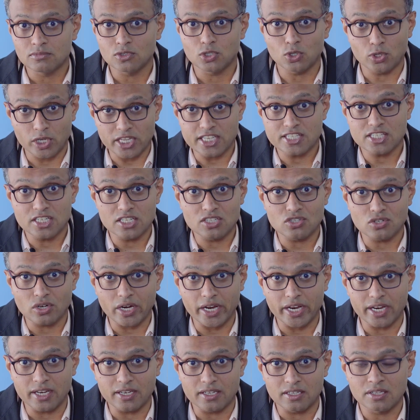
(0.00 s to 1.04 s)
You guessed it
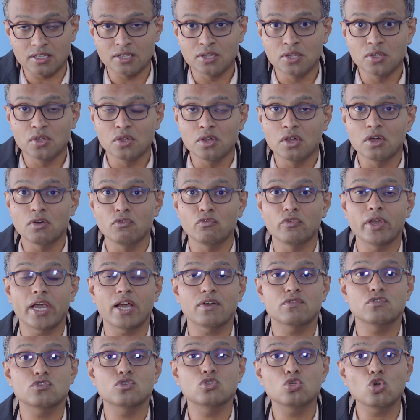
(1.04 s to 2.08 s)
right. We
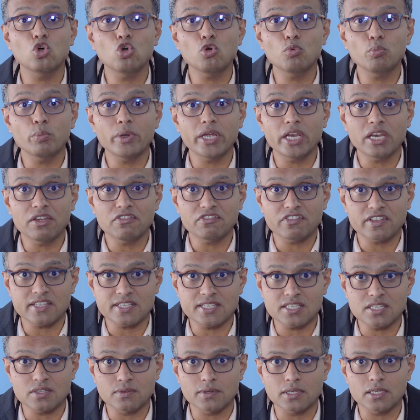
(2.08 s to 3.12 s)
have so many
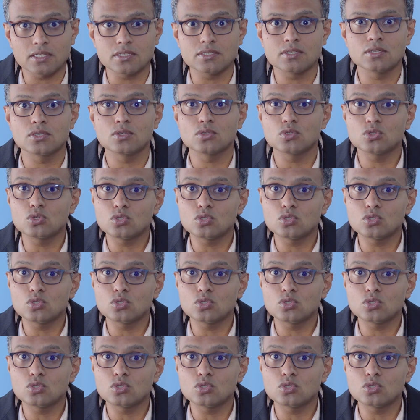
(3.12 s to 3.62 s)
festivals,